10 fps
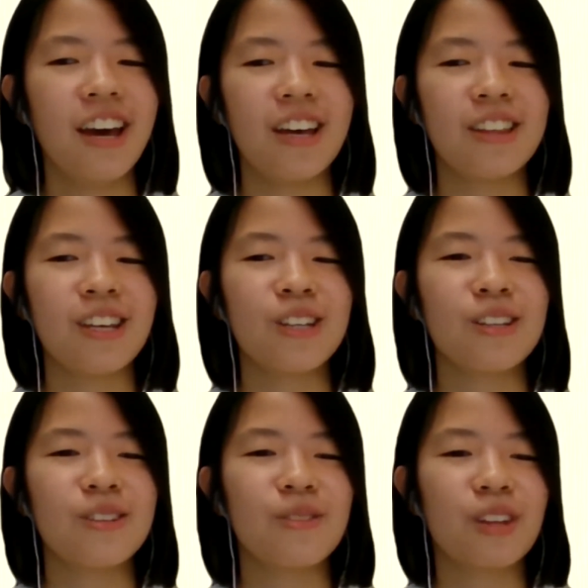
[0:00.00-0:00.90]
and
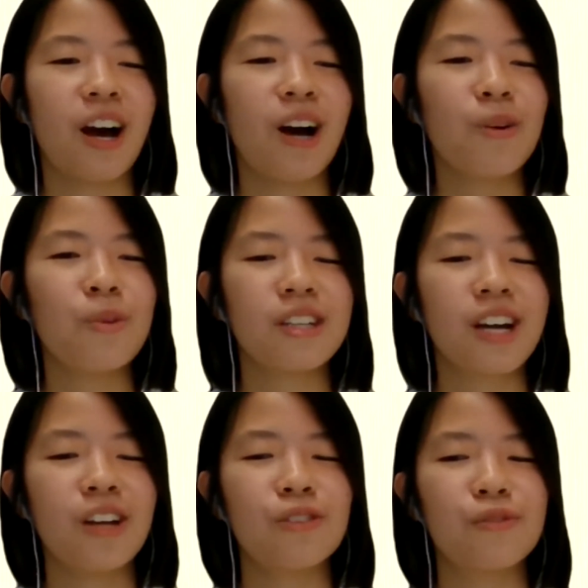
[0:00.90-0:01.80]
then how it
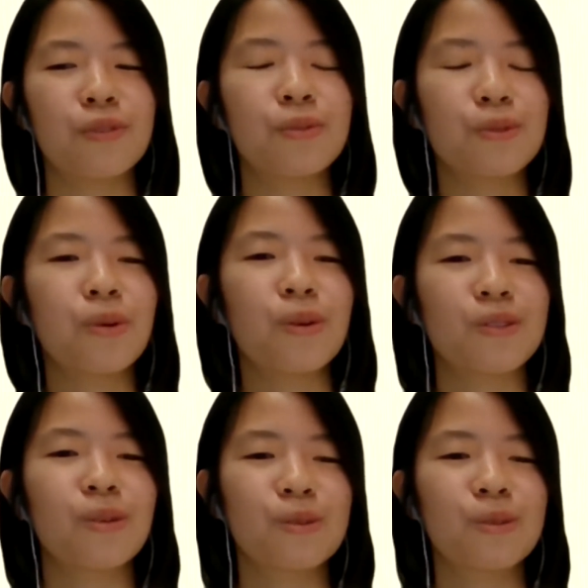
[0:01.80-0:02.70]
kind of grew is
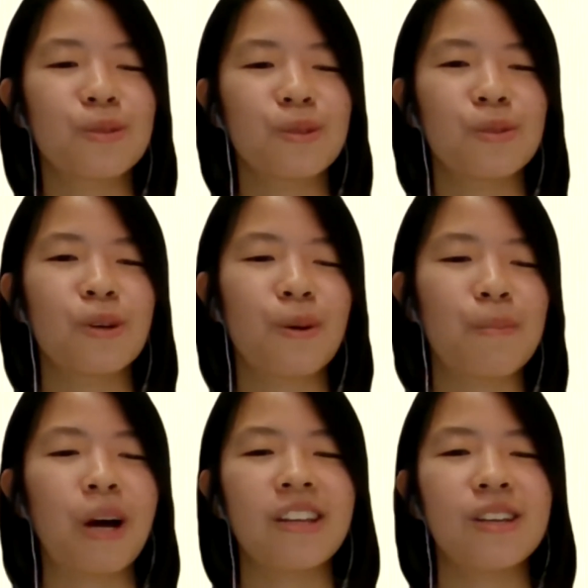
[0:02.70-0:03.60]
also, you know,
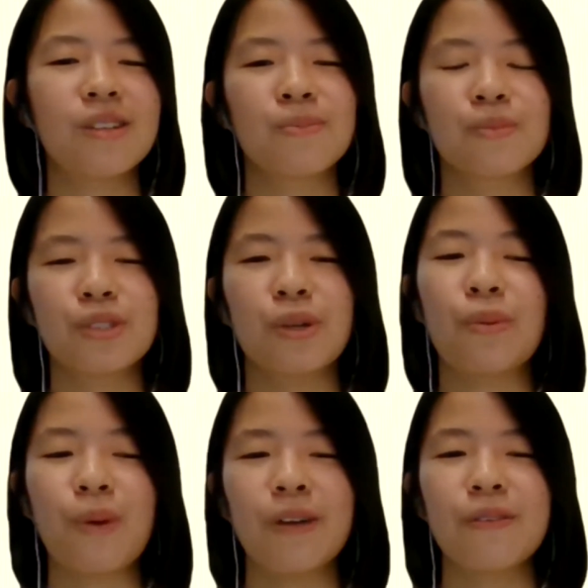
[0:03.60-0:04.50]
combining your
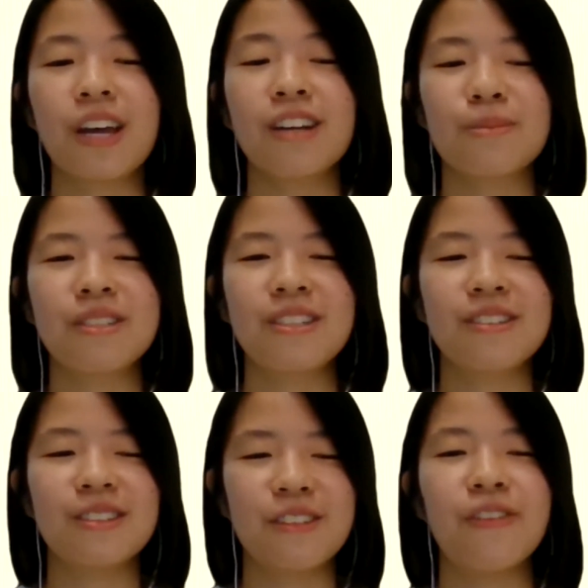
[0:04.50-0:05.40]
wife's expertise
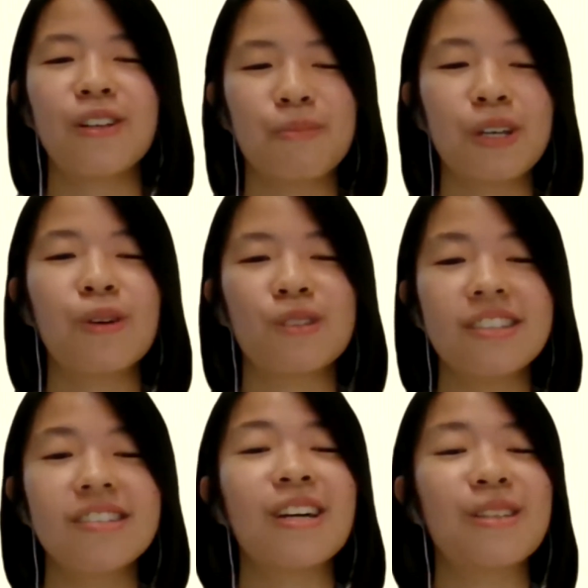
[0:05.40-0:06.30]
in developing all
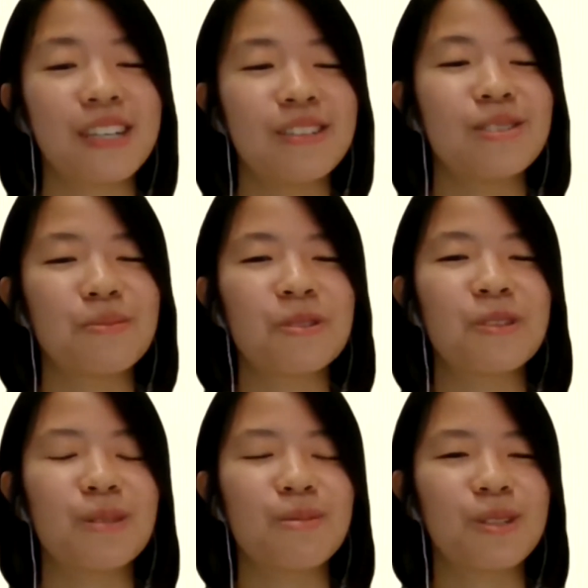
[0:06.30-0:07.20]
these education
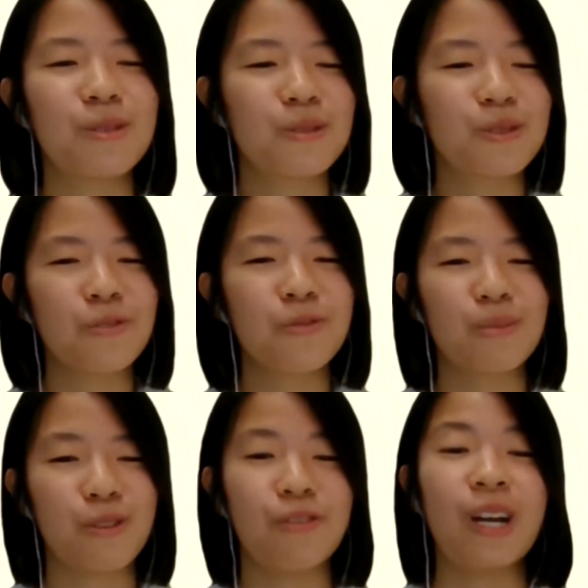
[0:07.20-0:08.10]
programs and also from
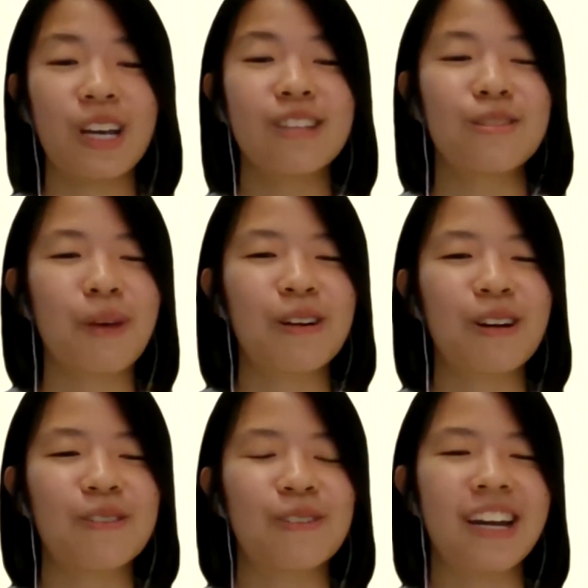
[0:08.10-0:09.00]
your finance
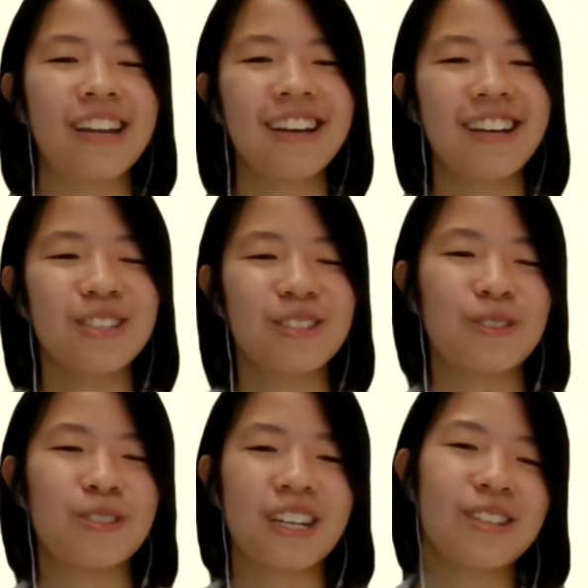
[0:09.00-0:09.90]
background, right? So
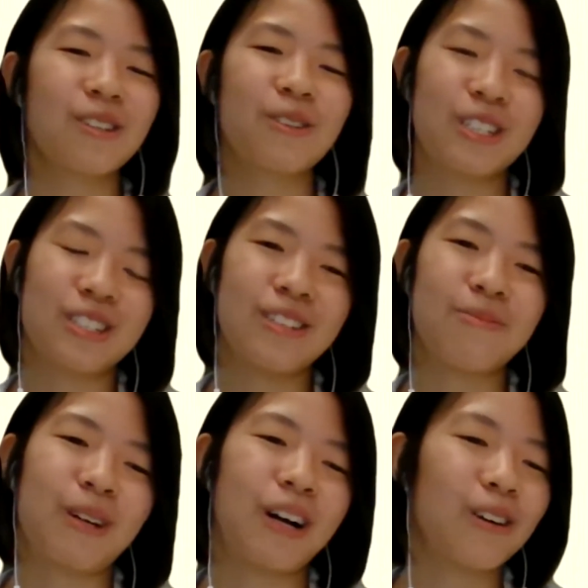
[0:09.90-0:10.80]
starting the question
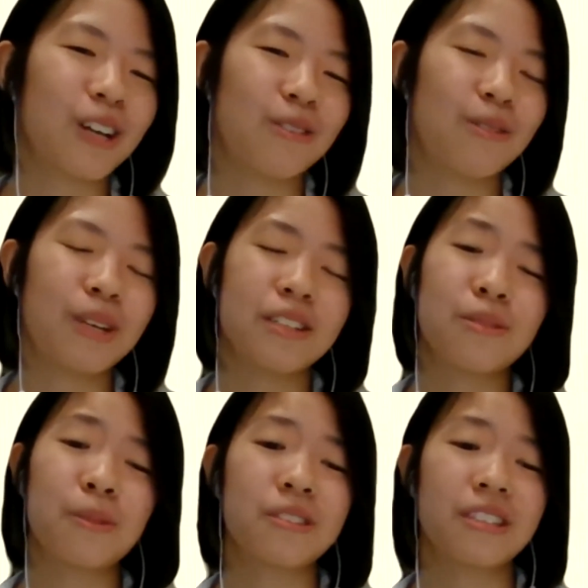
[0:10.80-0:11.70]
about how can you make this
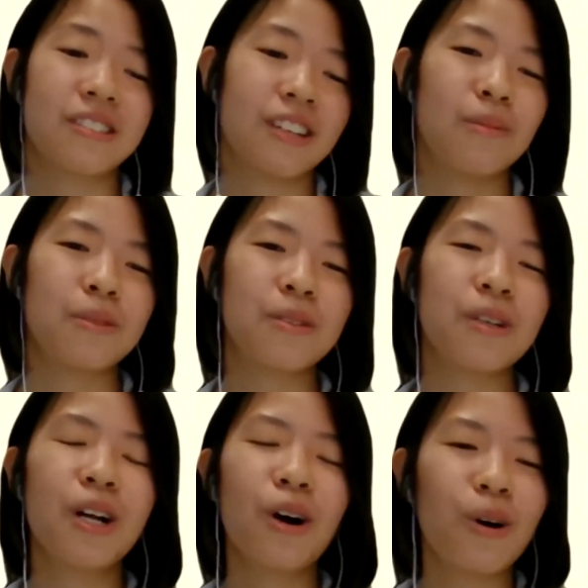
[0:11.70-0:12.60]
more sustainable,
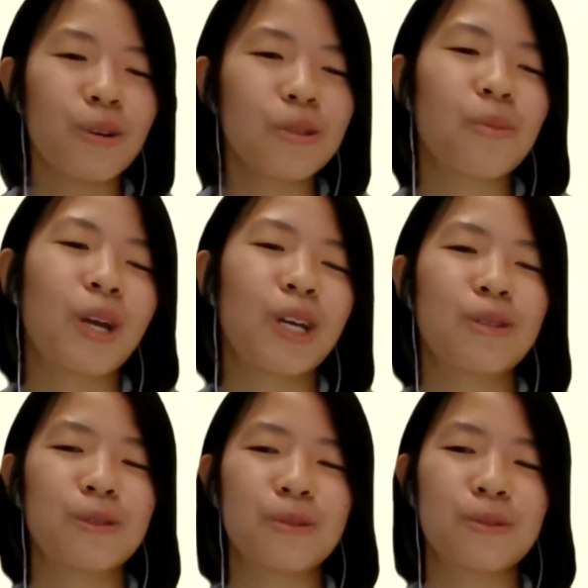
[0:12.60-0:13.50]
all the way
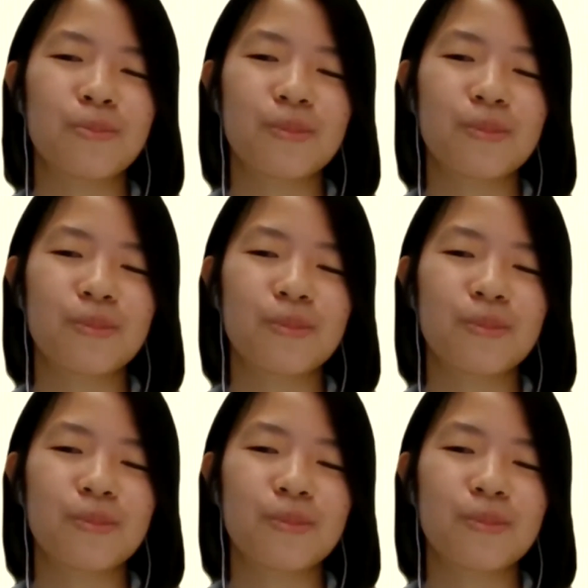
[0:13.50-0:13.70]
to